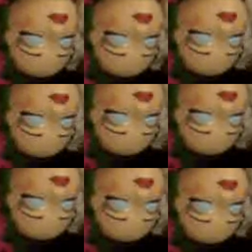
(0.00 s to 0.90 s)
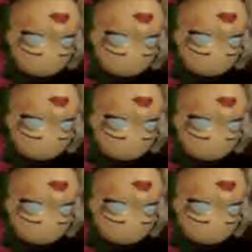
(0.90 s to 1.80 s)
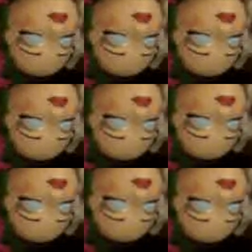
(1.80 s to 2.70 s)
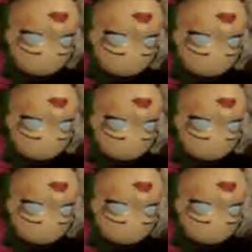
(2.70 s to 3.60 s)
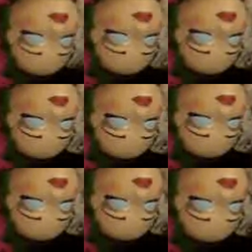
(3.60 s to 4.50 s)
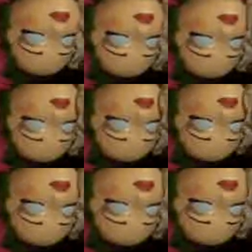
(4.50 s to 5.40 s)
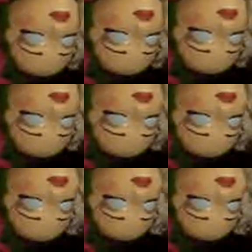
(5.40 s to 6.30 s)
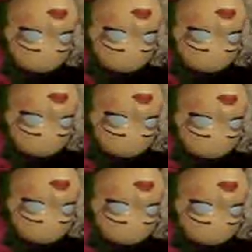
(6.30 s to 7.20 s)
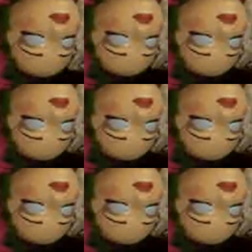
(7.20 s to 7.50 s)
(not speaking)